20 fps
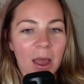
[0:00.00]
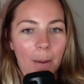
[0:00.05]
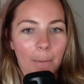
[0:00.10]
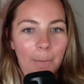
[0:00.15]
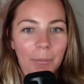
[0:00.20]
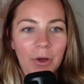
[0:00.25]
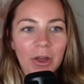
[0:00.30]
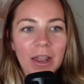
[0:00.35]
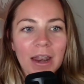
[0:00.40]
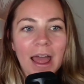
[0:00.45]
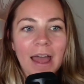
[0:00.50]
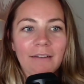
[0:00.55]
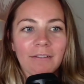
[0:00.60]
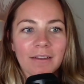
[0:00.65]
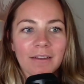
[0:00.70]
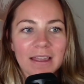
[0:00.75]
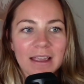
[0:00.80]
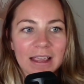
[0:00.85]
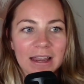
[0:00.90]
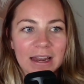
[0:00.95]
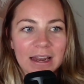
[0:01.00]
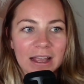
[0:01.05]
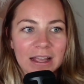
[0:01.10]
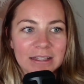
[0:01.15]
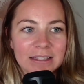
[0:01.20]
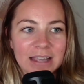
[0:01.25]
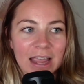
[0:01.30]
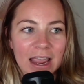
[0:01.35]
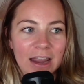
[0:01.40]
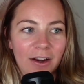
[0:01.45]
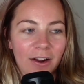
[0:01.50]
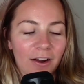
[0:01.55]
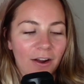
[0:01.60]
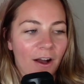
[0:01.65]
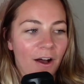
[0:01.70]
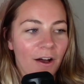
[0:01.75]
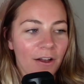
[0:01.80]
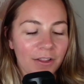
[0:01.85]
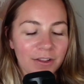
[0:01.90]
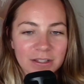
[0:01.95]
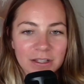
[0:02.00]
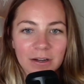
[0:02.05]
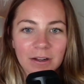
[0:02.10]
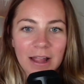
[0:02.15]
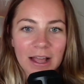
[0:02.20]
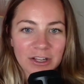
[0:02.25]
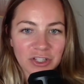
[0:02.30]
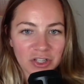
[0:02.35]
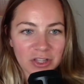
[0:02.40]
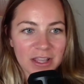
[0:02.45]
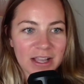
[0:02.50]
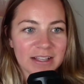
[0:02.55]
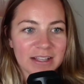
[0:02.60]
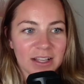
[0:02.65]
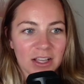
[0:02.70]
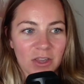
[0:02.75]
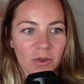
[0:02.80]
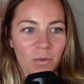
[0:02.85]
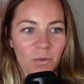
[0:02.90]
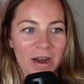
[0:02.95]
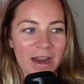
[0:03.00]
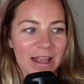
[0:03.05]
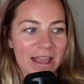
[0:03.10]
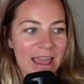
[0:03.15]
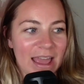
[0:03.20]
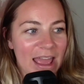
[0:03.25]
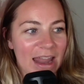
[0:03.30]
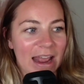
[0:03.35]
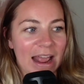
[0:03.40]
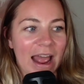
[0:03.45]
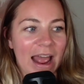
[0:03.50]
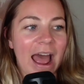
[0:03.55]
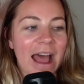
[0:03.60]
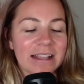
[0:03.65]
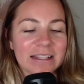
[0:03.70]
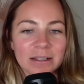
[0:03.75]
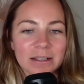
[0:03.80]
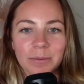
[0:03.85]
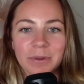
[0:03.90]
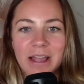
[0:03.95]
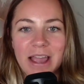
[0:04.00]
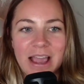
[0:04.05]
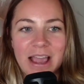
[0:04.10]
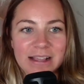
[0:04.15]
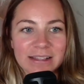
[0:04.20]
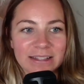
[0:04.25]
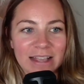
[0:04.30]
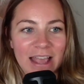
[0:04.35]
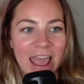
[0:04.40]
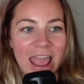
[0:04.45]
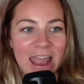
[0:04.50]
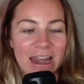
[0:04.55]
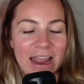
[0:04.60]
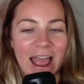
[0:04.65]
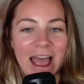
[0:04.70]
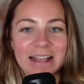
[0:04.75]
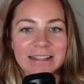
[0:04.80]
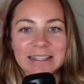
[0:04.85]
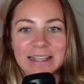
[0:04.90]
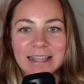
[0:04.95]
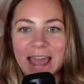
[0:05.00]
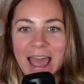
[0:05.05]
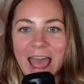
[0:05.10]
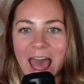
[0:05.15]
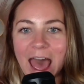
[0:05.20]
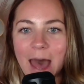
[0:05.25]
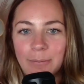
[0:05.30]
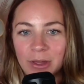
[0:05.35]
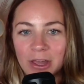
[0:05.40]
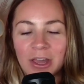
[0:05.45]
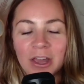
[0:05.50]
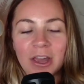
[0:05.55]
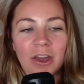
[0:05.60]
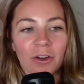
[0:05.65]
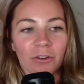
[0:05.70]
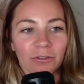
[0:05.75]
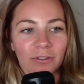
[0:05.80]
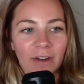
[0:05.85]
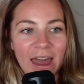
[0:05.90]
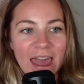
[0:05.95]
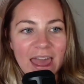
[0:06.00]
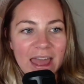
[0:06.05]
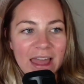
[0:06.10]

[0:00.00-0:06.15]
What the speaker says: put everything in a container, all those little extra things that you want to get. It has a place and it has a cap, right?